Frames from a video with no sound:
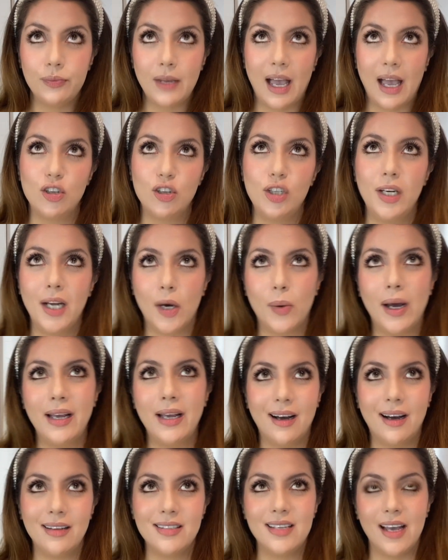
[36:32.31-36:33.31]
Actually, now I
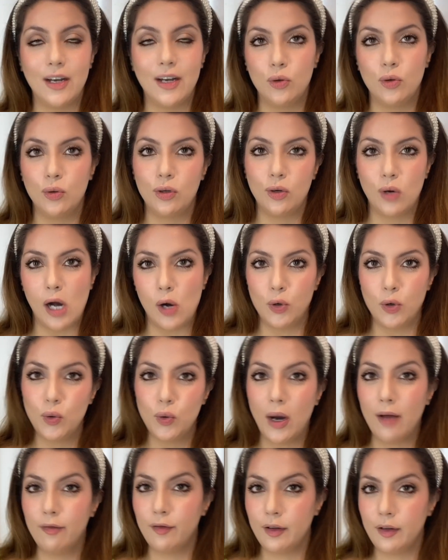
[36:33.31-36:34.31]
can't say I don't know how to.
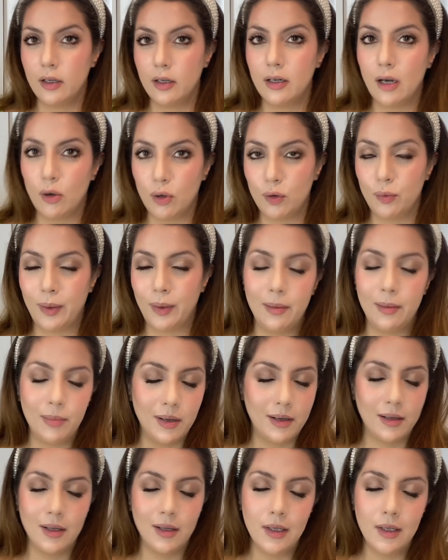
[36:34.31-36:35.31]
I've figured out a way,
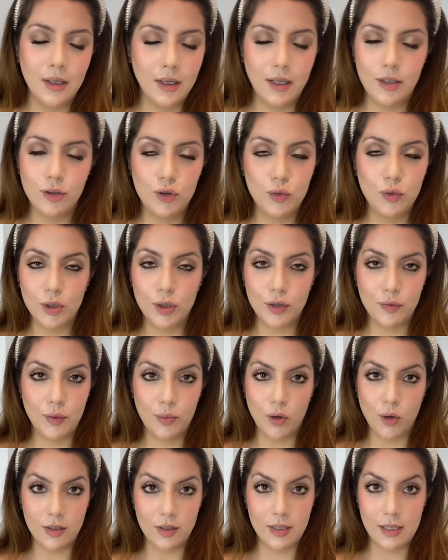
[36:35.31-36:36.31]
but it's too much of a
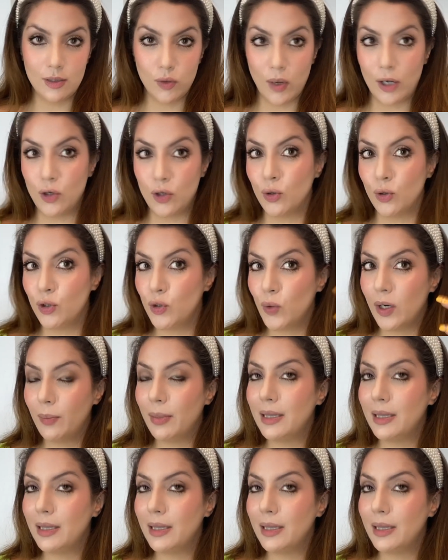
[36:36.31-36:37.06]
process, so I don't do it.